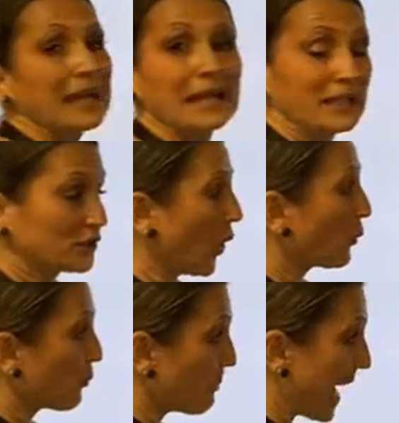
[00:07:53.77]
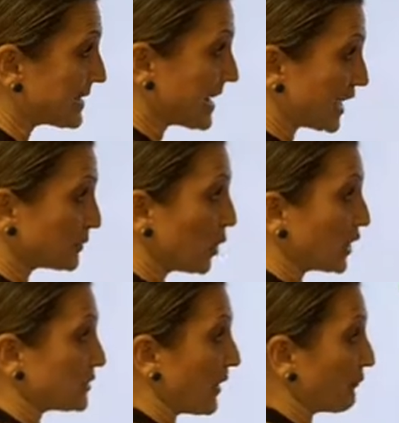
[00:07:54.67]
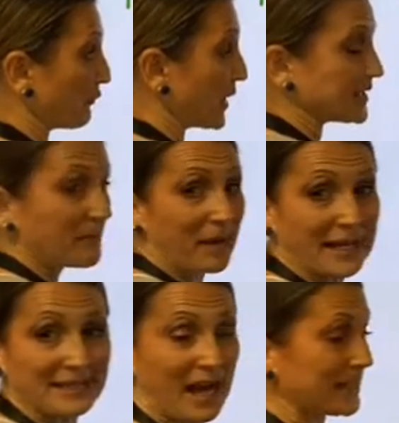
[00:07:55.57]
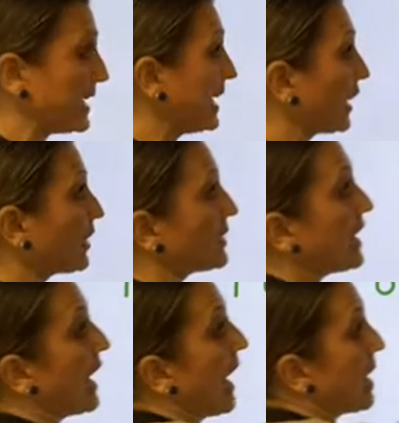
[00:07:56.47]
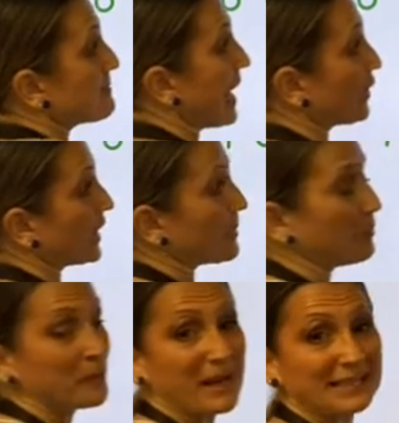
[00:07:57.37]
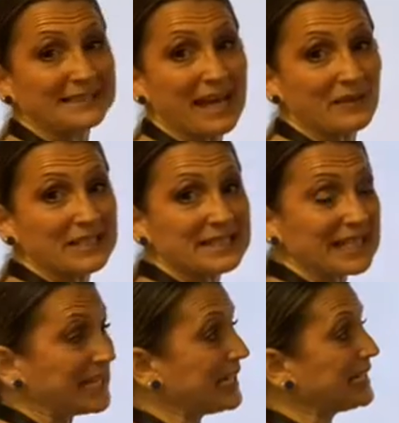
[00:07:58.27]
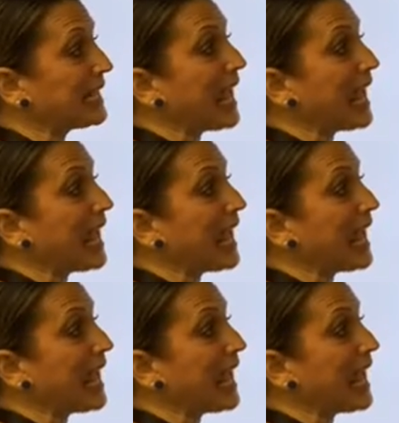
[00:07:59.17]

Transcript: So my decimal is in front of my 9 here. I'm now going to put my 17